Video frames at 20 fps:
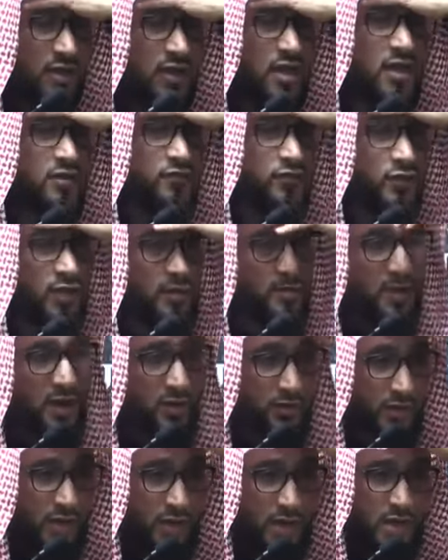careful
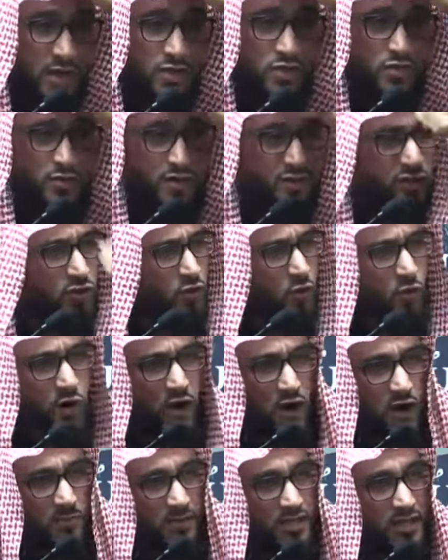about. So there's no
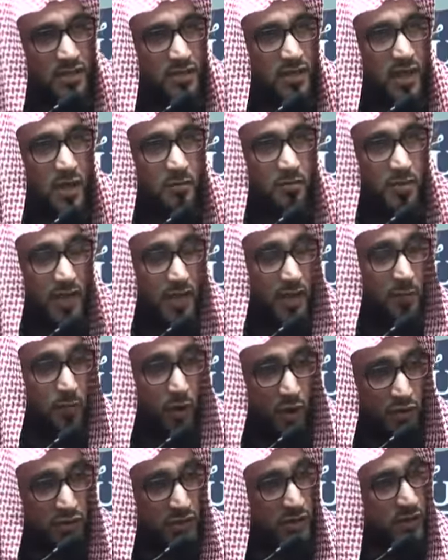harm in Islam being
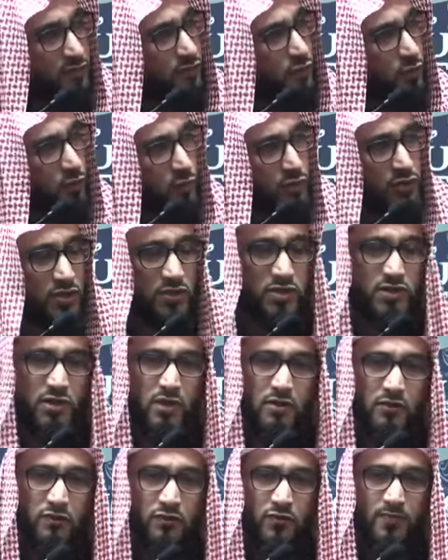positive towards
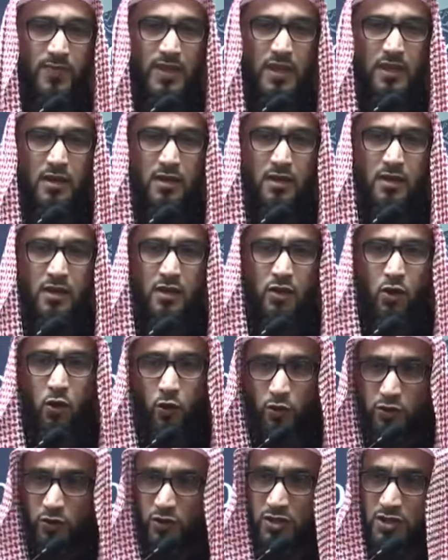yourself.
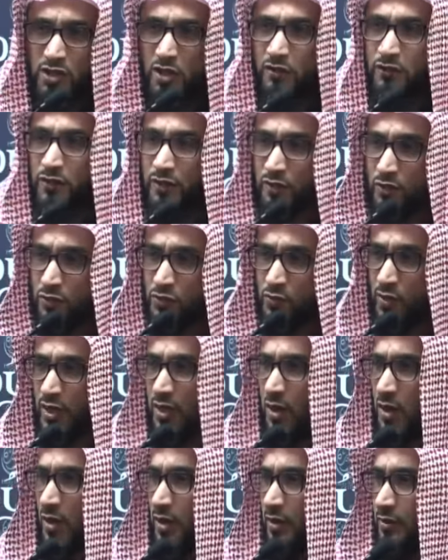Hold yourself in good
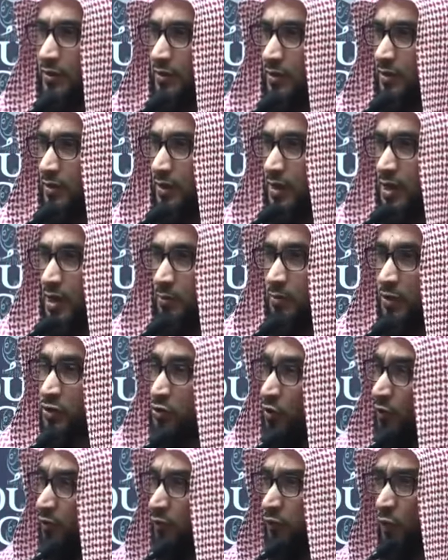regard,
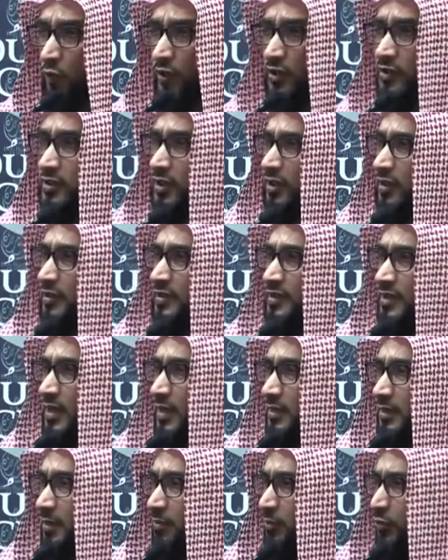but don't fall into
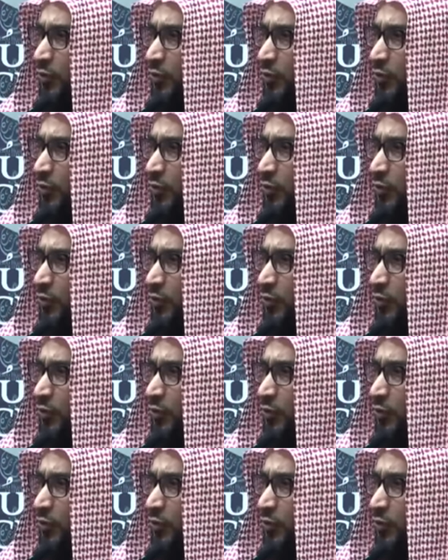conceit and